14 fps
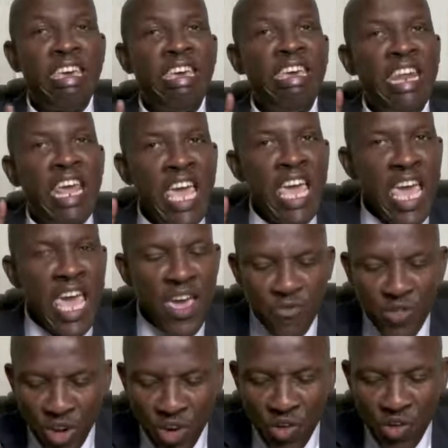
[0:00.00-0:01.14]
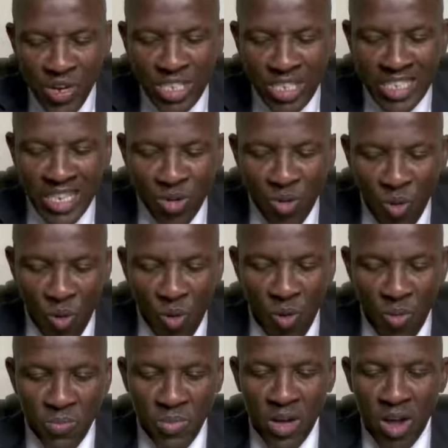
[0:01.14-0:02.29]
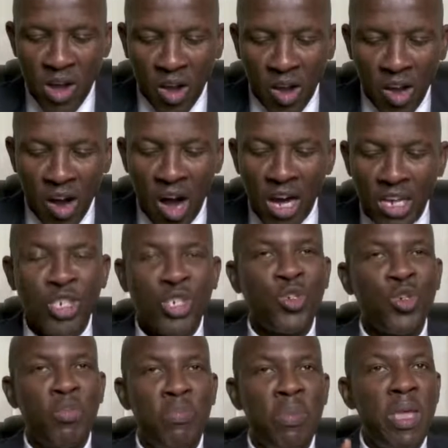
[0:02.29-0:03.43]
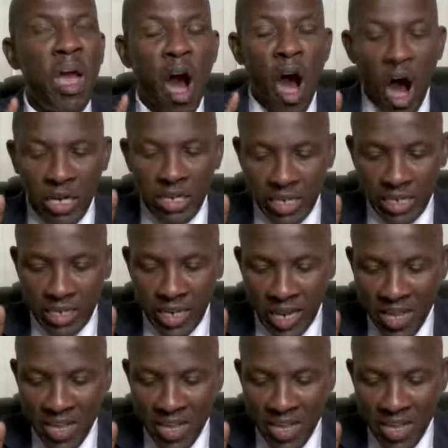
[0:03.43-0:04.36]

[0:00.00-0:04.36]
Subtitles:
In every Christian home, God should be honored